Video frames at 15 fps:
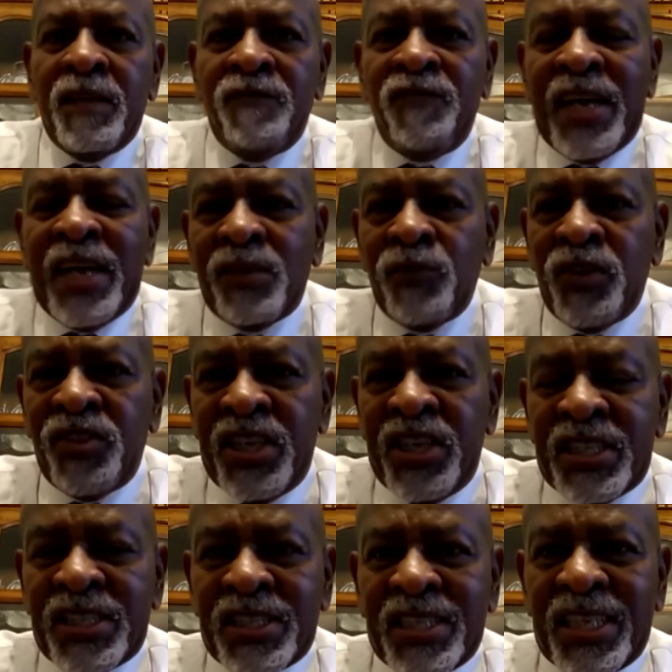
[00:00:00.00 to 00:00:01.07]
the city
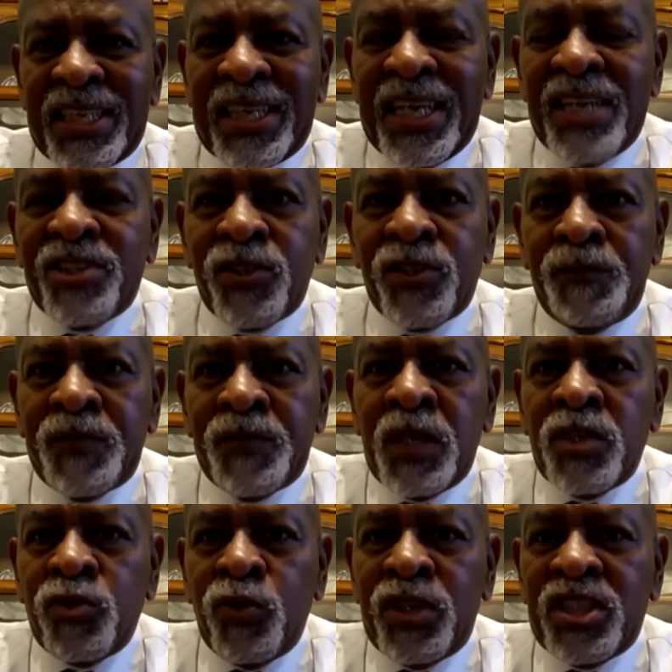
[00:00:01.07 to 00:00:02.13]
council to
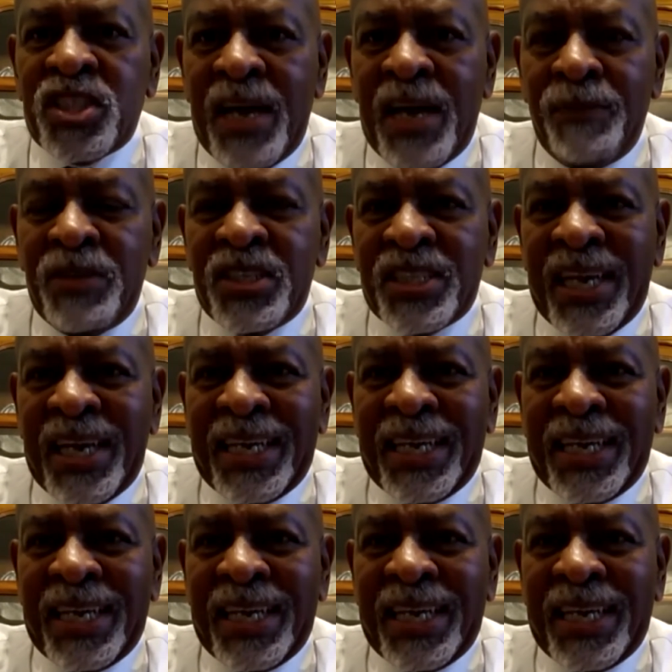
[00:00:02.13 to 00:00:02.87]
establish a